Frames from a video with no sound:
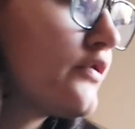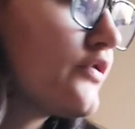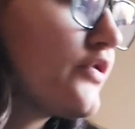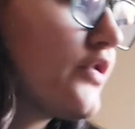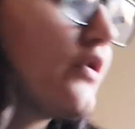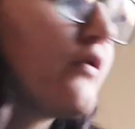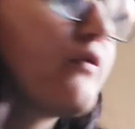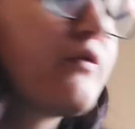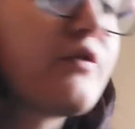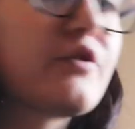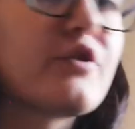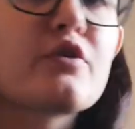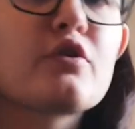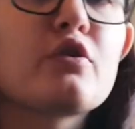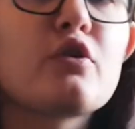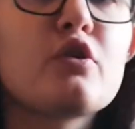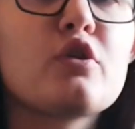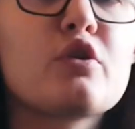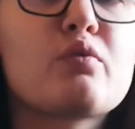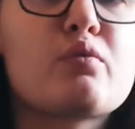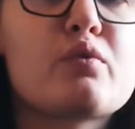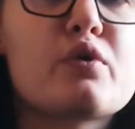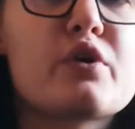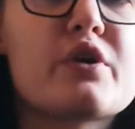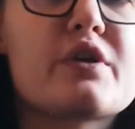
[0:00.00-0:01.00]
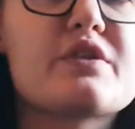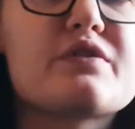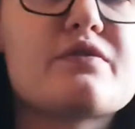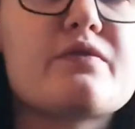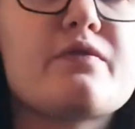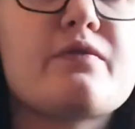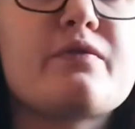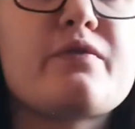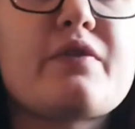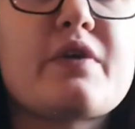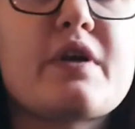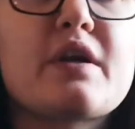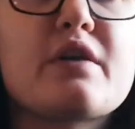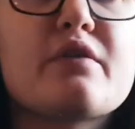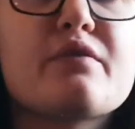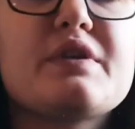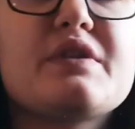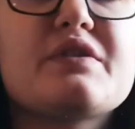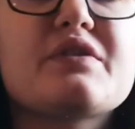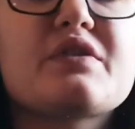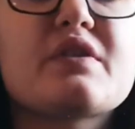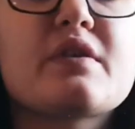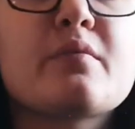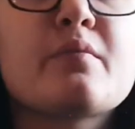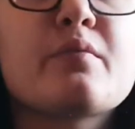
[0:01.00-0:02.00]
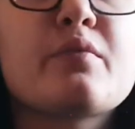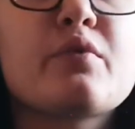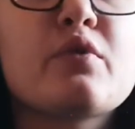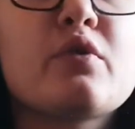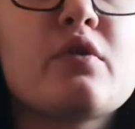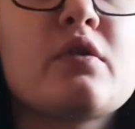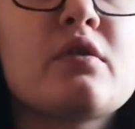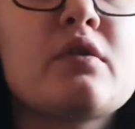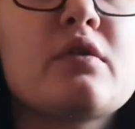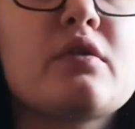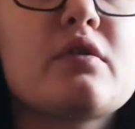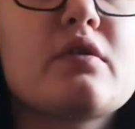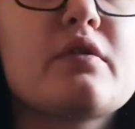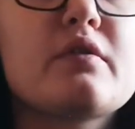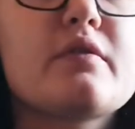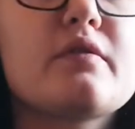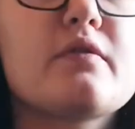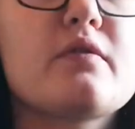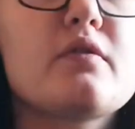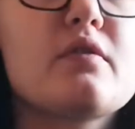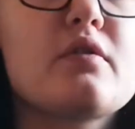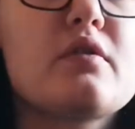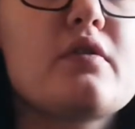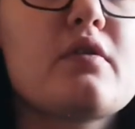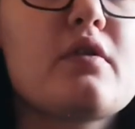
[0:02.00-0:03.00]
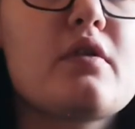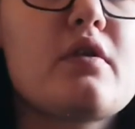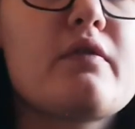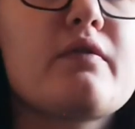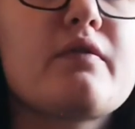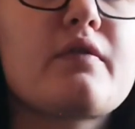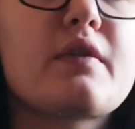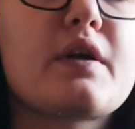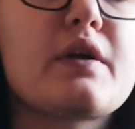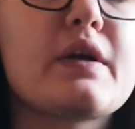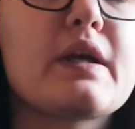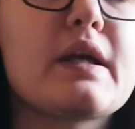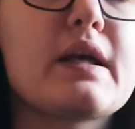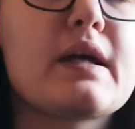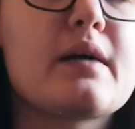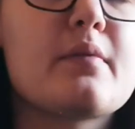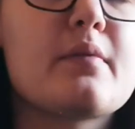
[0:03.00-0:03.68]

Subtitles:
So far the color work is very simple. Very